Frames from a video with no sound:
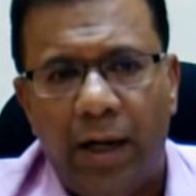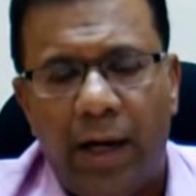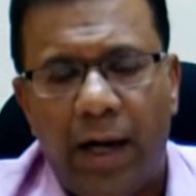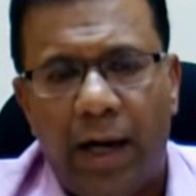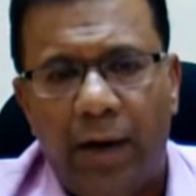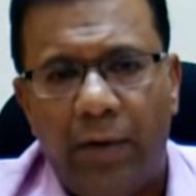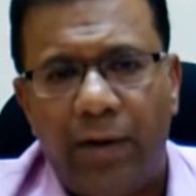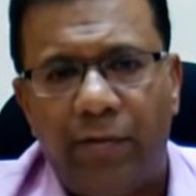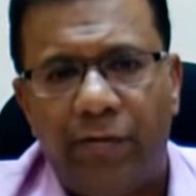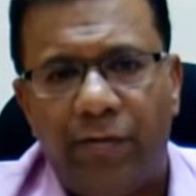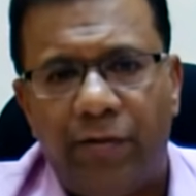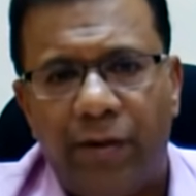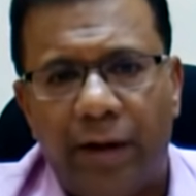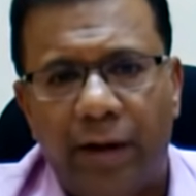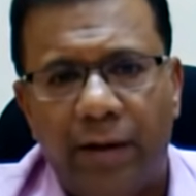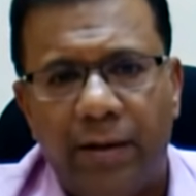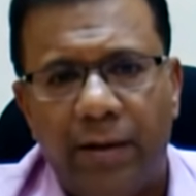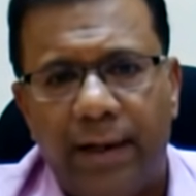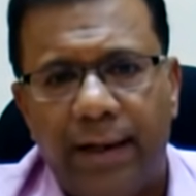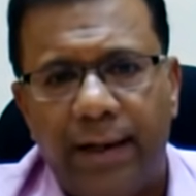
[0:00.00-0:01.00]
Our
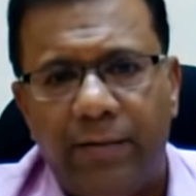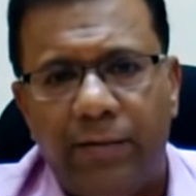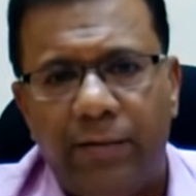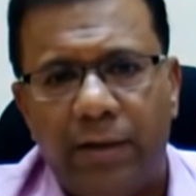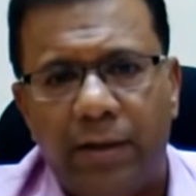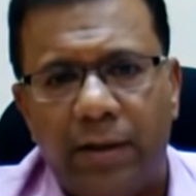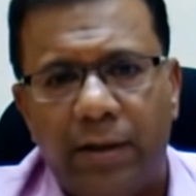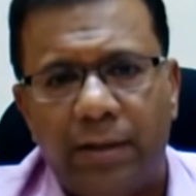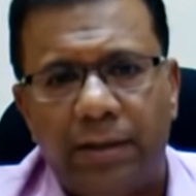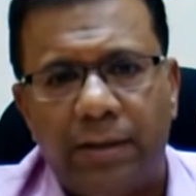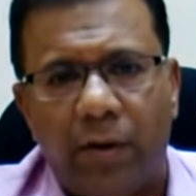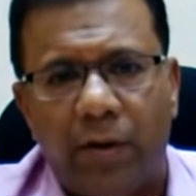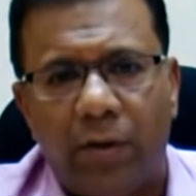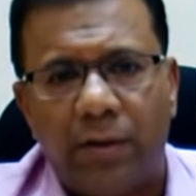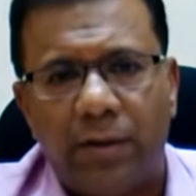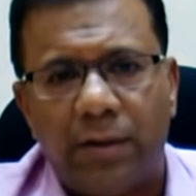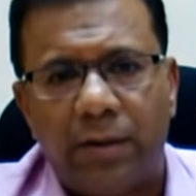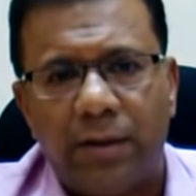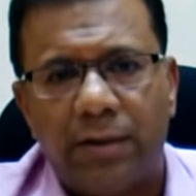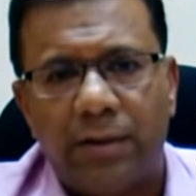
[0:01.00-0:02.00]
front workers and
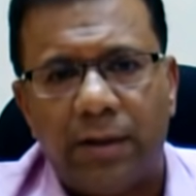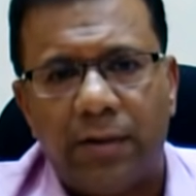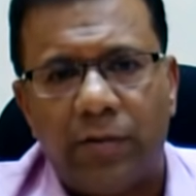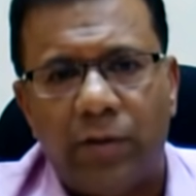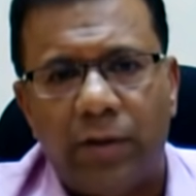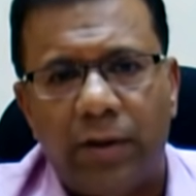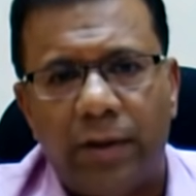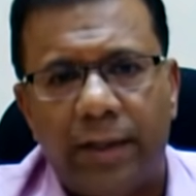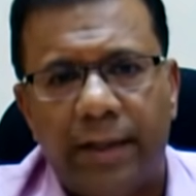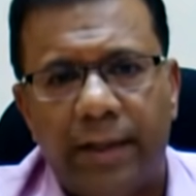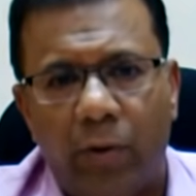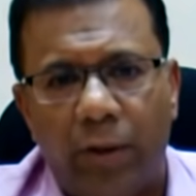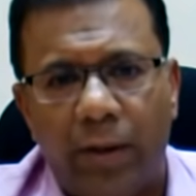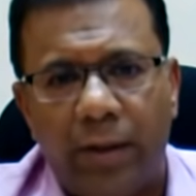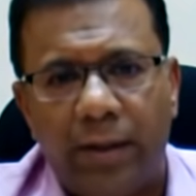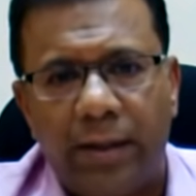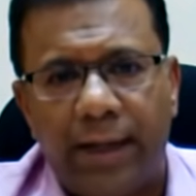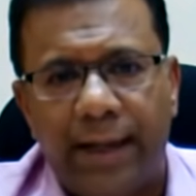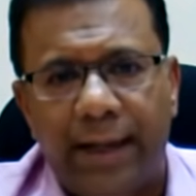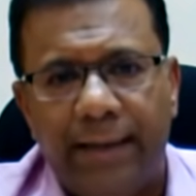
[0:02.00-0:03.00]
doctors are working
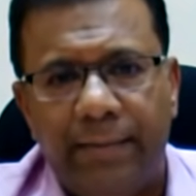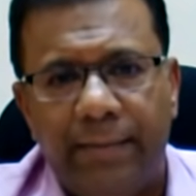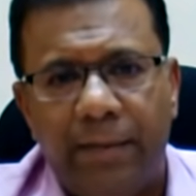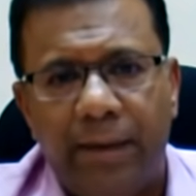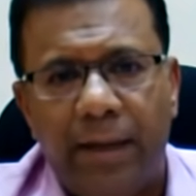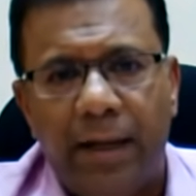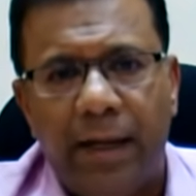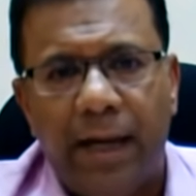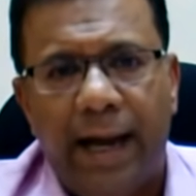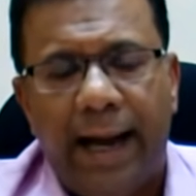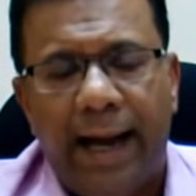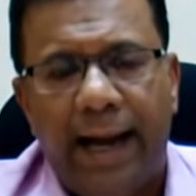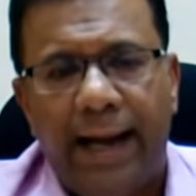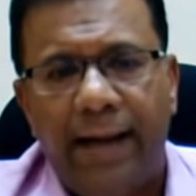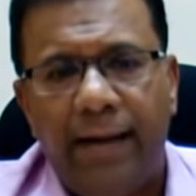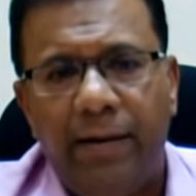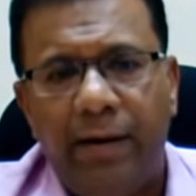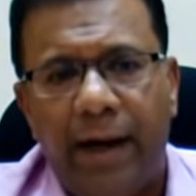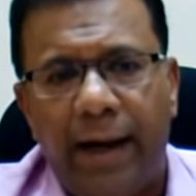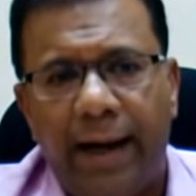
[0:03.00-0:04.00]
overtime,
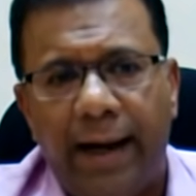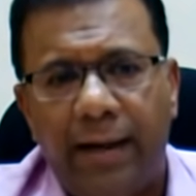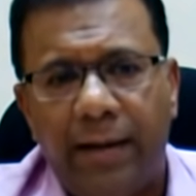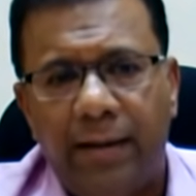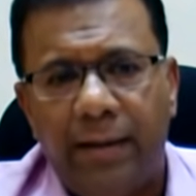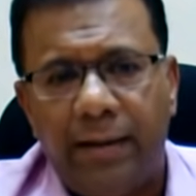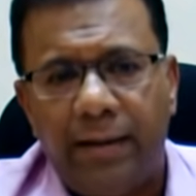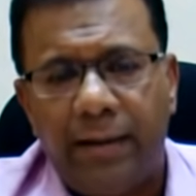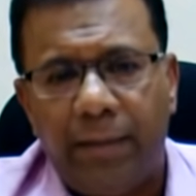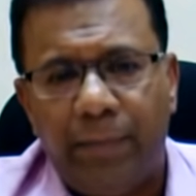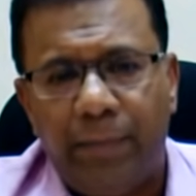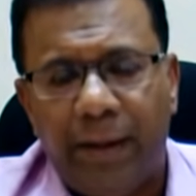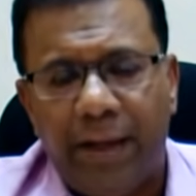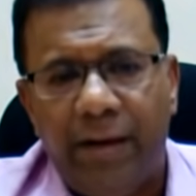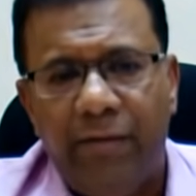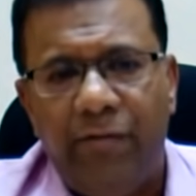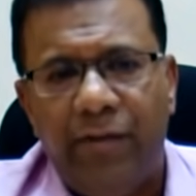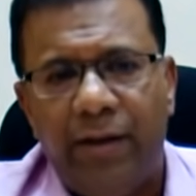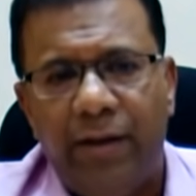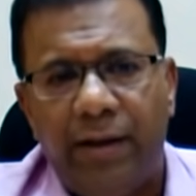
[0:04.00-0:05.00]
and at the
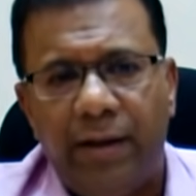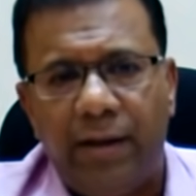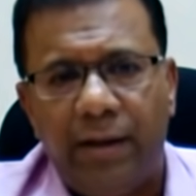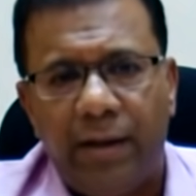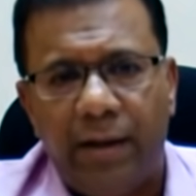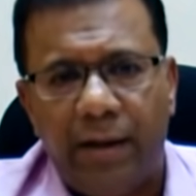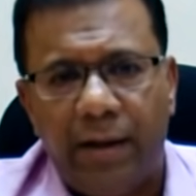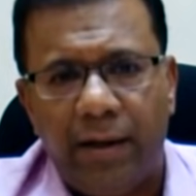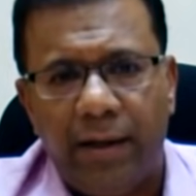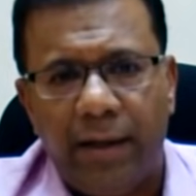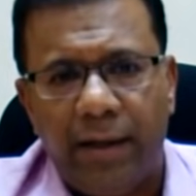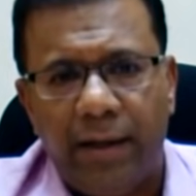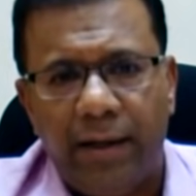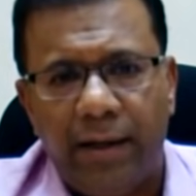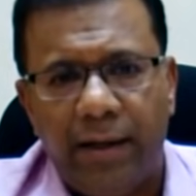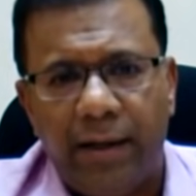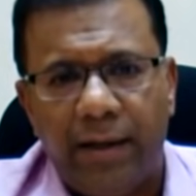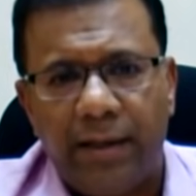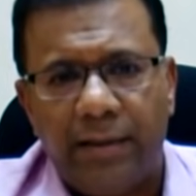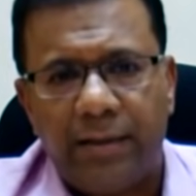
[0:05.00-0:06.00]
peripheral
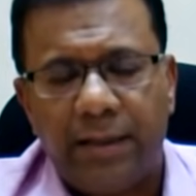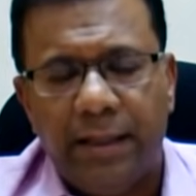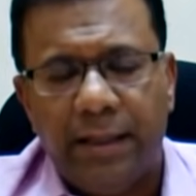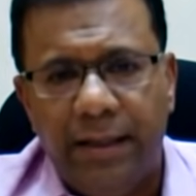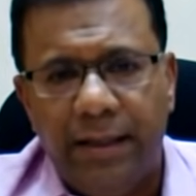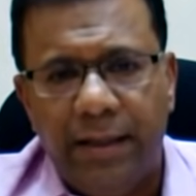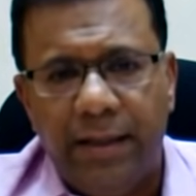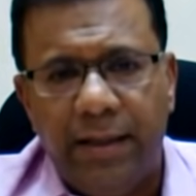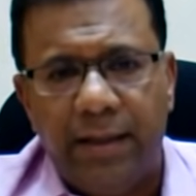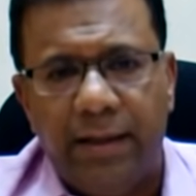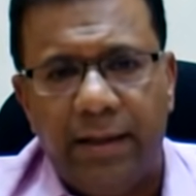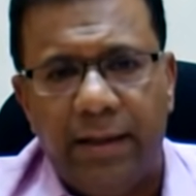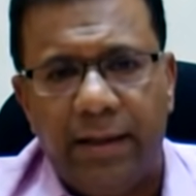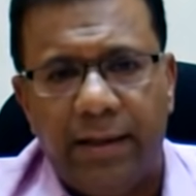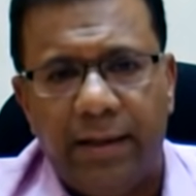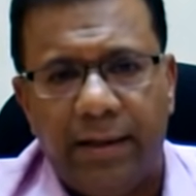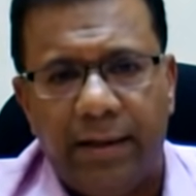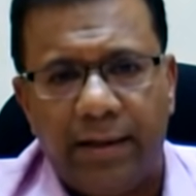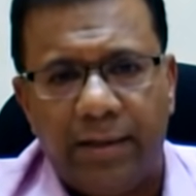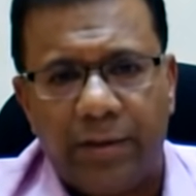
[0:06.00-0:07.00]
areas, interior
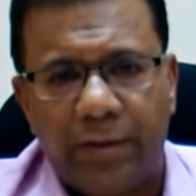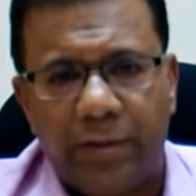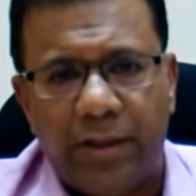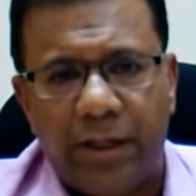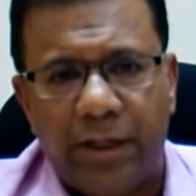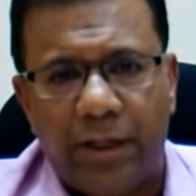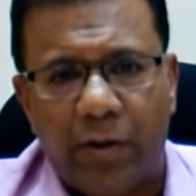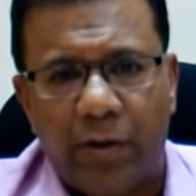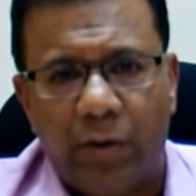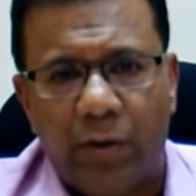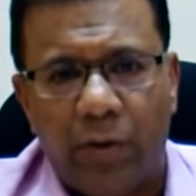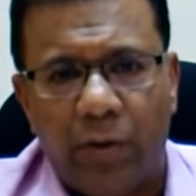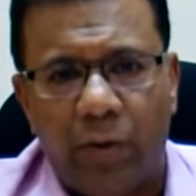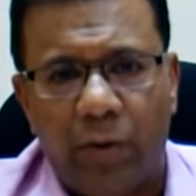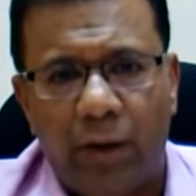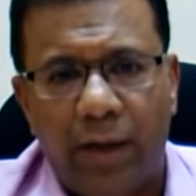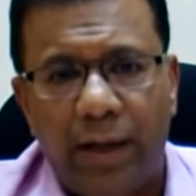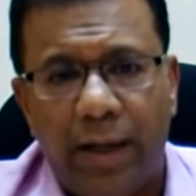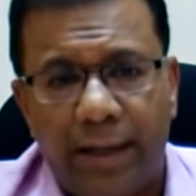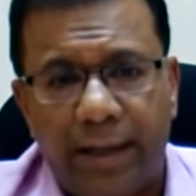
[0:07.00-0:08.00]
areas of the state of
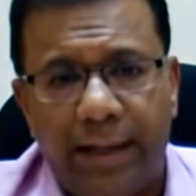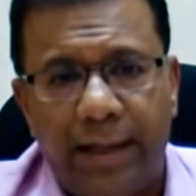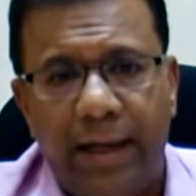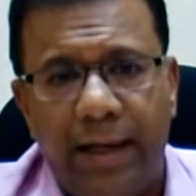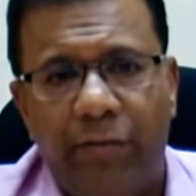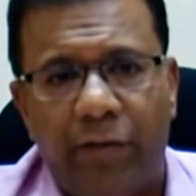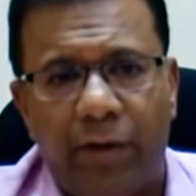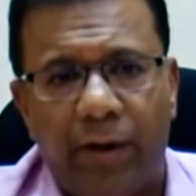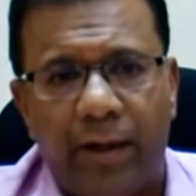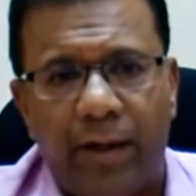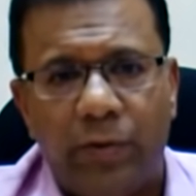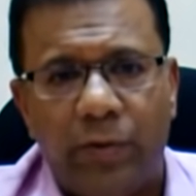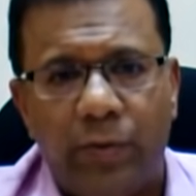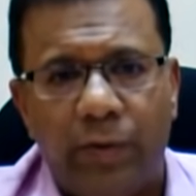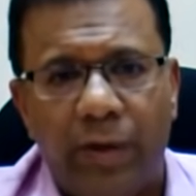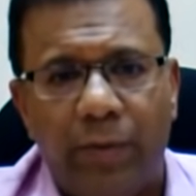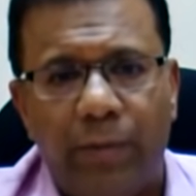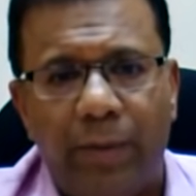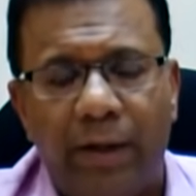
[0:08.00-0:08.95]
Goa. Luckily for us, we're